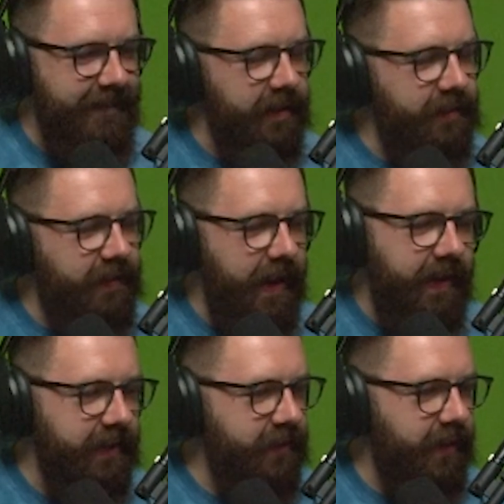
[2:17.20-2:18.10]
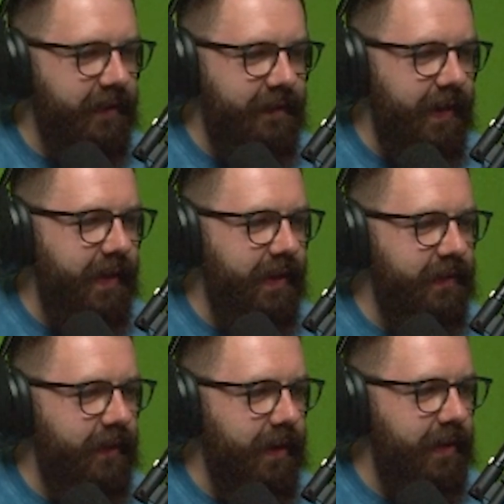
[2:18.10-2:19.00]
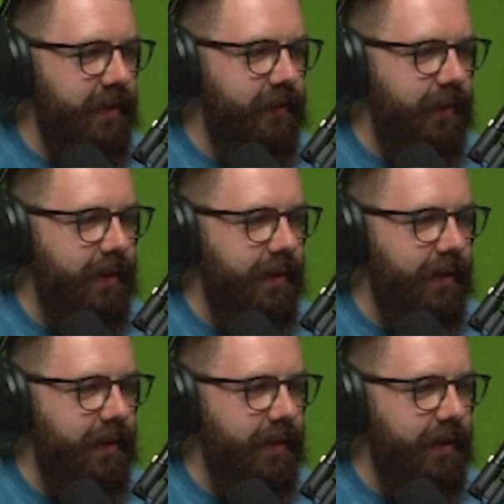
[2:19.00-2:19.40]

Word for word: That's fair. That's fucking fair. That's fair. That's fair.